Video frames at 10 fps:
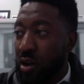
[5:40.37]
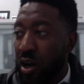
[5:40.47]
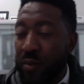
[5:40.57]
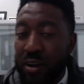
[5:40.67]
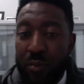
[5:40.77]

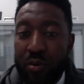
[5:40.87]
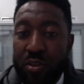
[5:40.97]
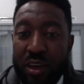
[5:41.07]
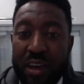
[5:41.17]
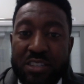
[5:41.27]
A couple of
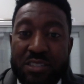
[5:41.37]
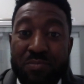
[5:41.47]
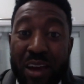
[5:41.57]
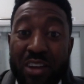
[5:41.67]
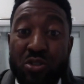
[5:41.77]
things, just
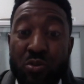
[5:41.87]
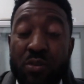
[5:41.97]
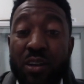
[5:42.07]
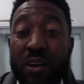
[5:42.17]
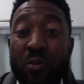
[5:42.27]
make
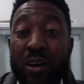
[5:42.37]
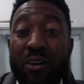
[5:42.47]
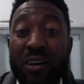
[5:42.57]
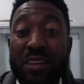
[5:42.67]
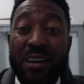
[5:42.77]
sure that we
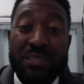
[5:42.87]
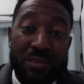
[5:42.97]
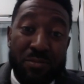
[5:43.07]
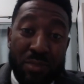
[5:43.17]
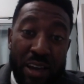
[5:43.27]
are
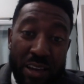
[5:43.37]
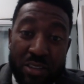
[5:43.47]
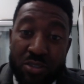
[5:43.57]
lesson planning.